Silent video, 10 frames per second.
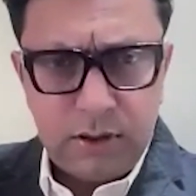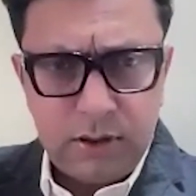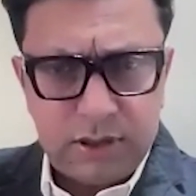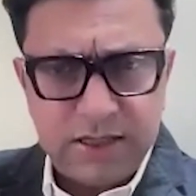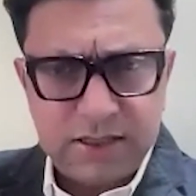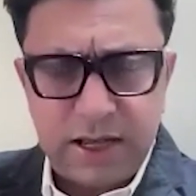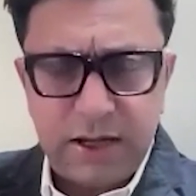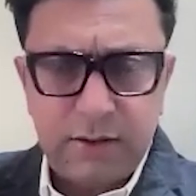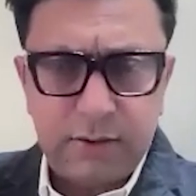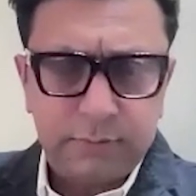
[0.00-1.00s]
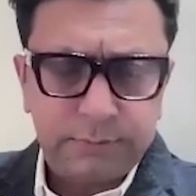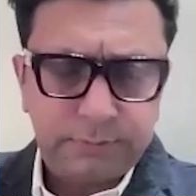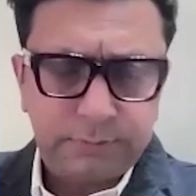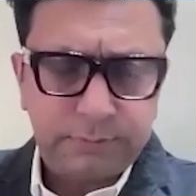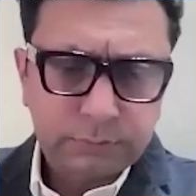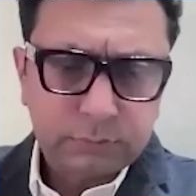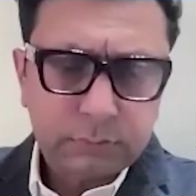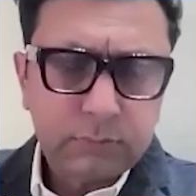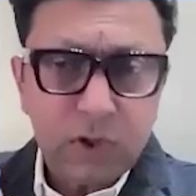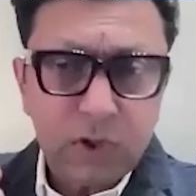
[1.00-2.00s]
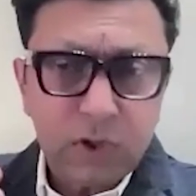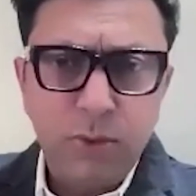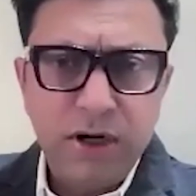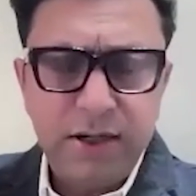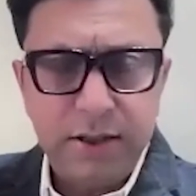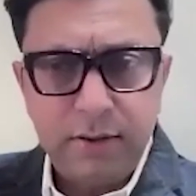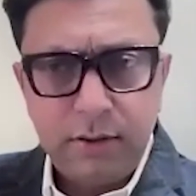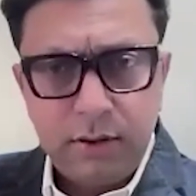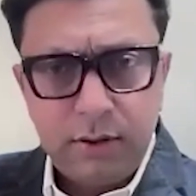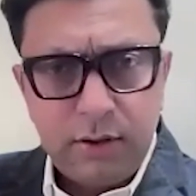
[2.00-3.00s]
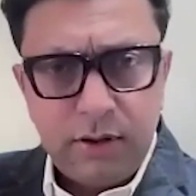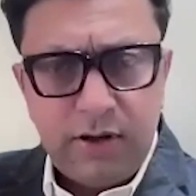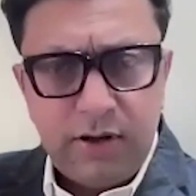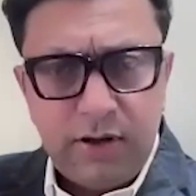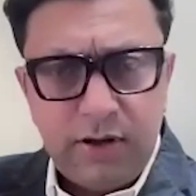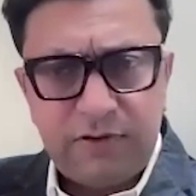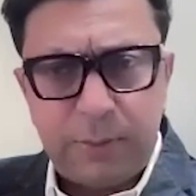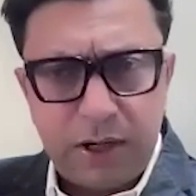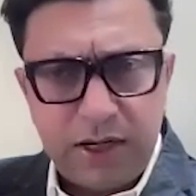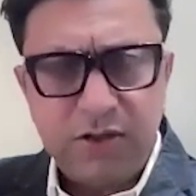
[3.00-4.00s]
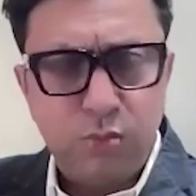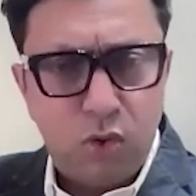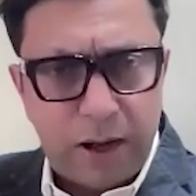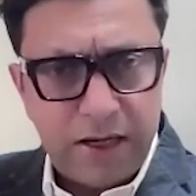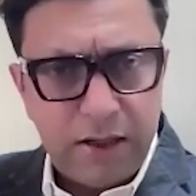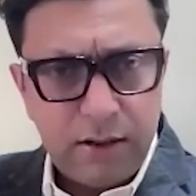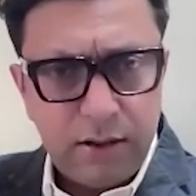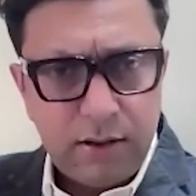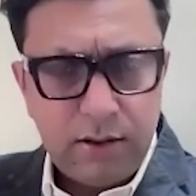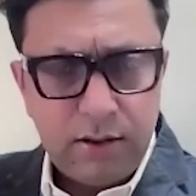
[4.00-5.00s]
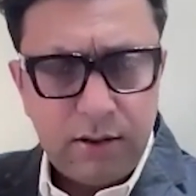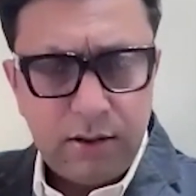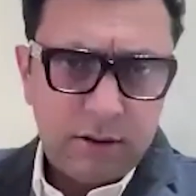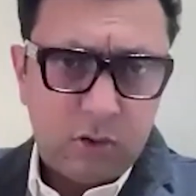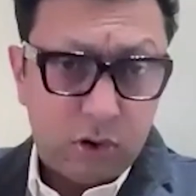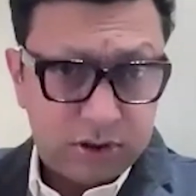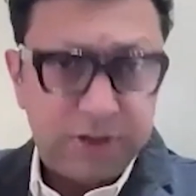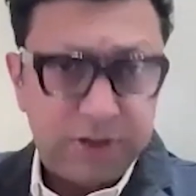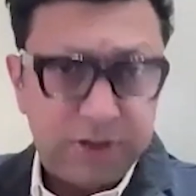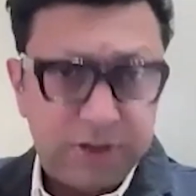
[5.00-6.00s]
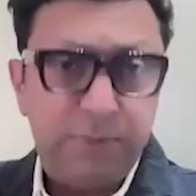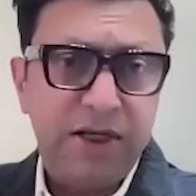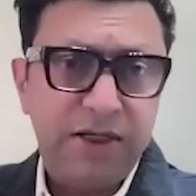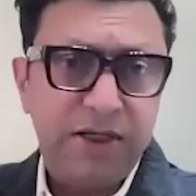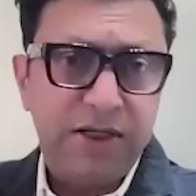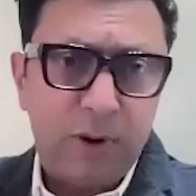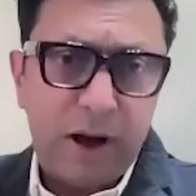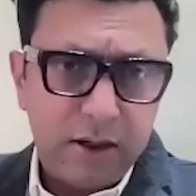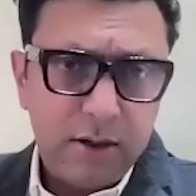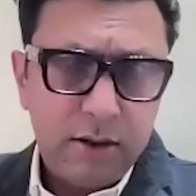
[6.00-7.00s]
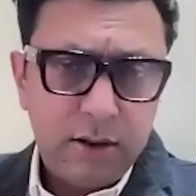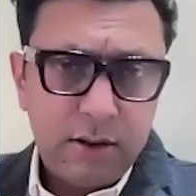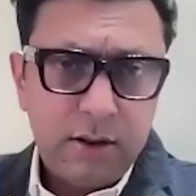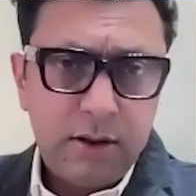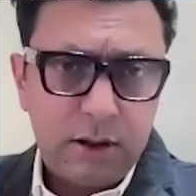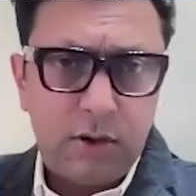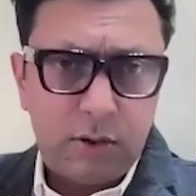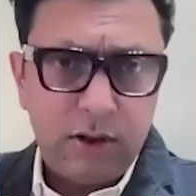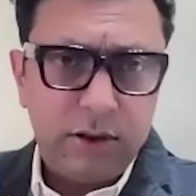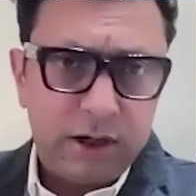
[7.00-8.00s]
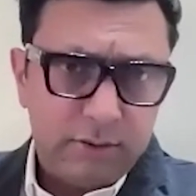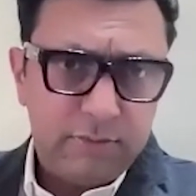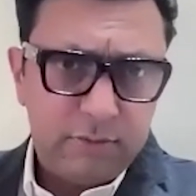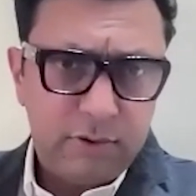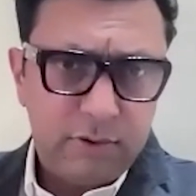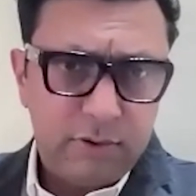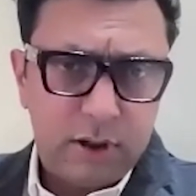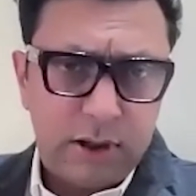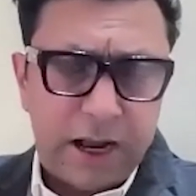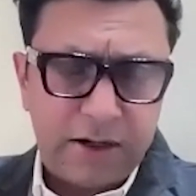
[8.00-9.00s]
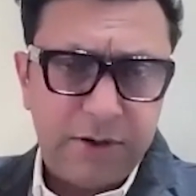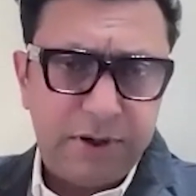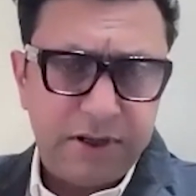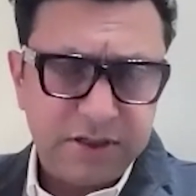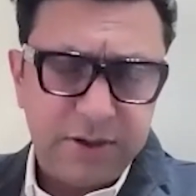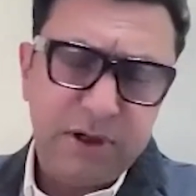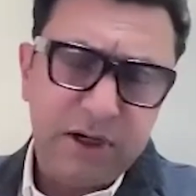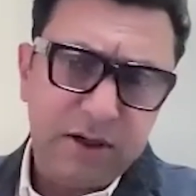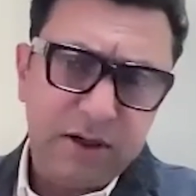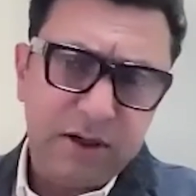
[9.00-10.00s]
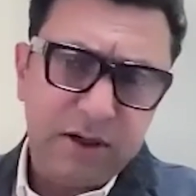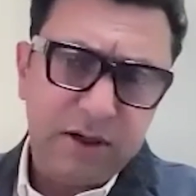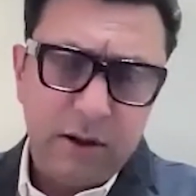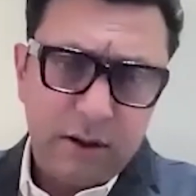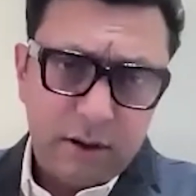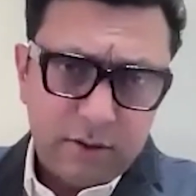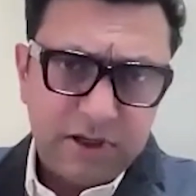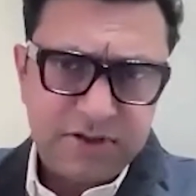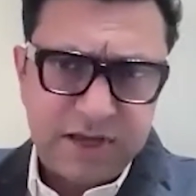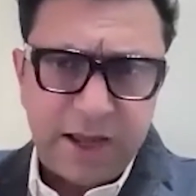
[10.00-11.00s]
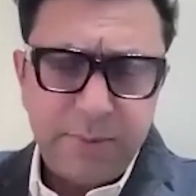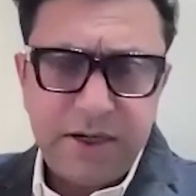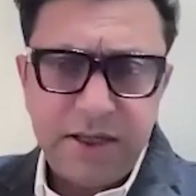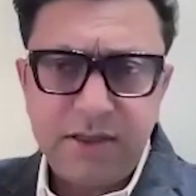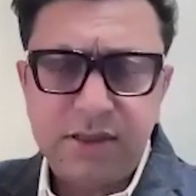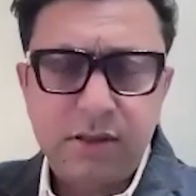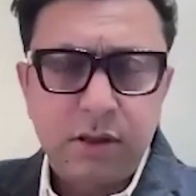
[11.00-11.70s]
things like mobility. If somebody is mobile or somebody is immobile, you know, and their activity is limited, then there's diabetes.